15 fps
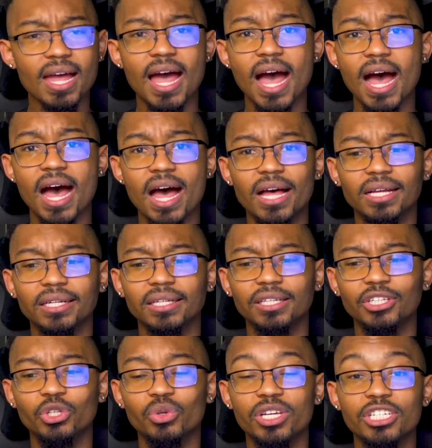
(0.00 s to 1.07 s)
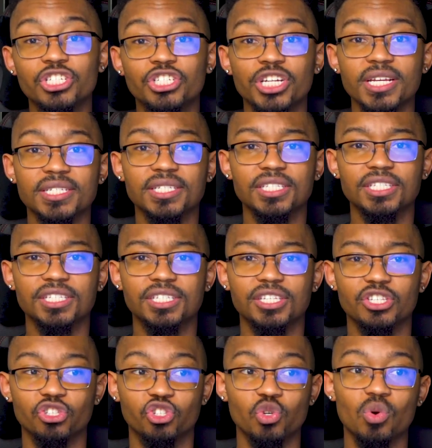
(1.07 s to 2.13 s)
you can
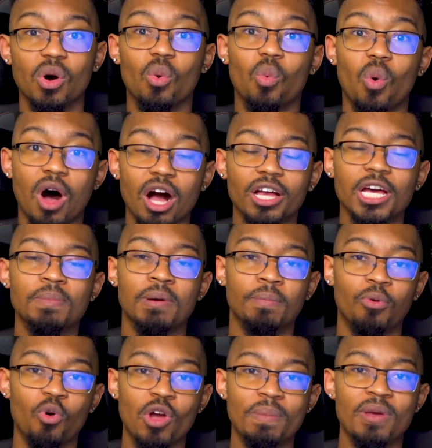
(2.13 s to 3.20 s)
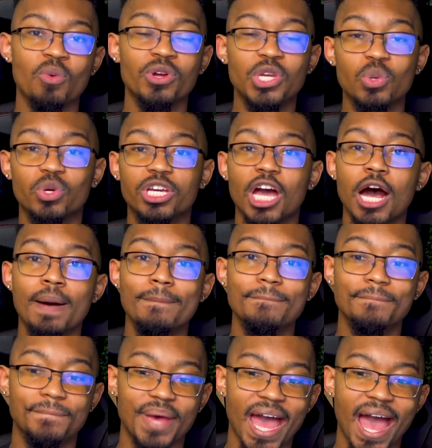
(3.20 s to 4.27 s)
just do a walk-up appointment when you
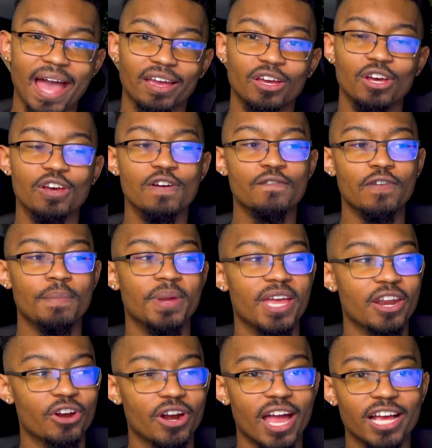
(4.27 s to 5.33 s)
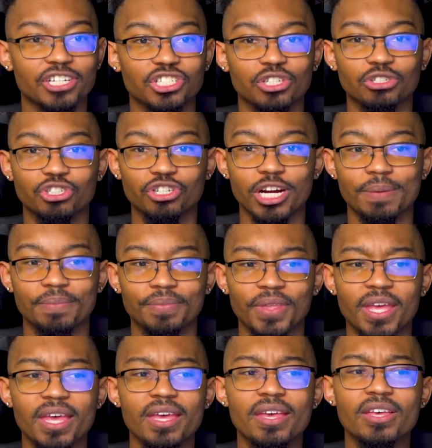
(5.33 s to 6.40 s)
come back from an international trip.
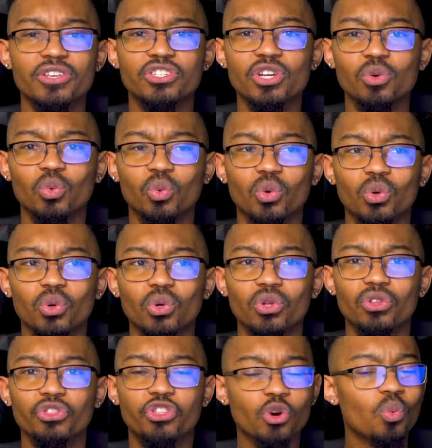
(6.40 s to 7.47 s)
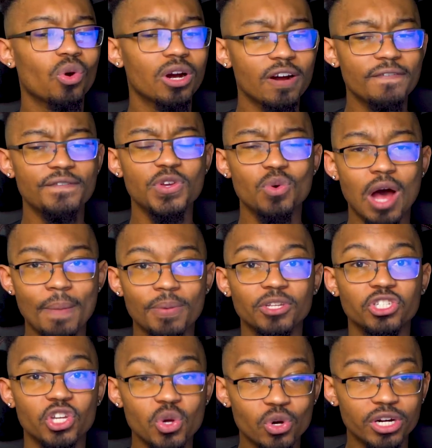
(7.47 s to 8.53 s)
So there were a few
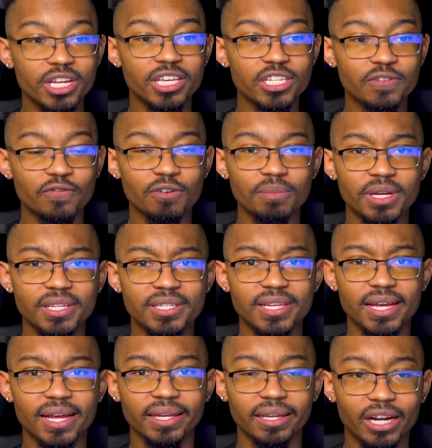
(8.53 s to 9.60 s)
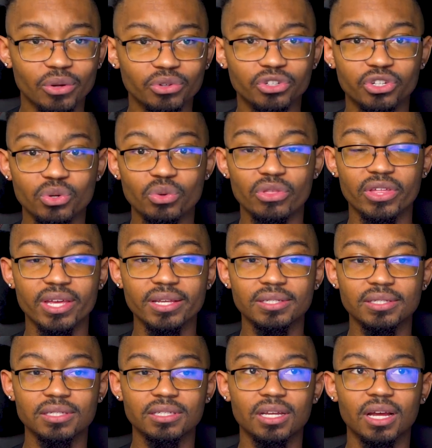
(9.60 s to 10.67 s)
opportunities for me to, do
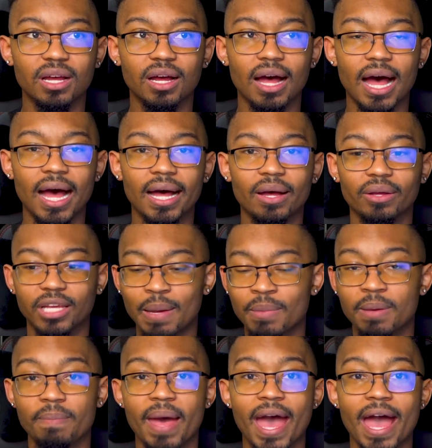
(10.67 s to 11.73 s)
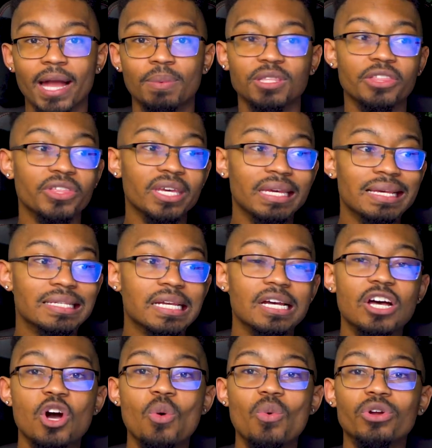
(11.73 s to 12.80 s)
this coming back. But the thing is,
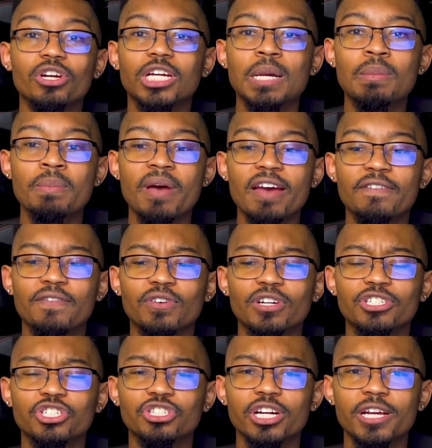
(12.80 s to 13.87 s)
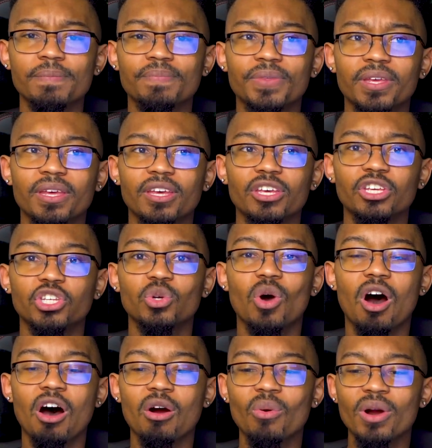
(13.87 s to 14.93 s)
when you're coming back for a trip,
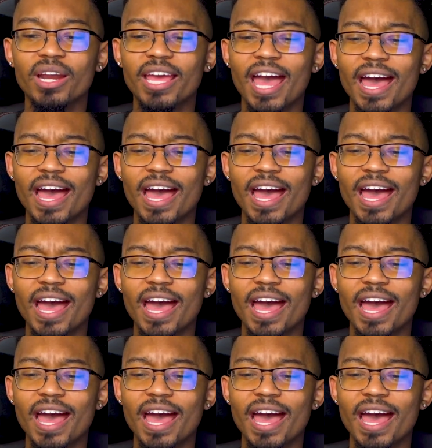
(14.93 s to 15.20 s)
you already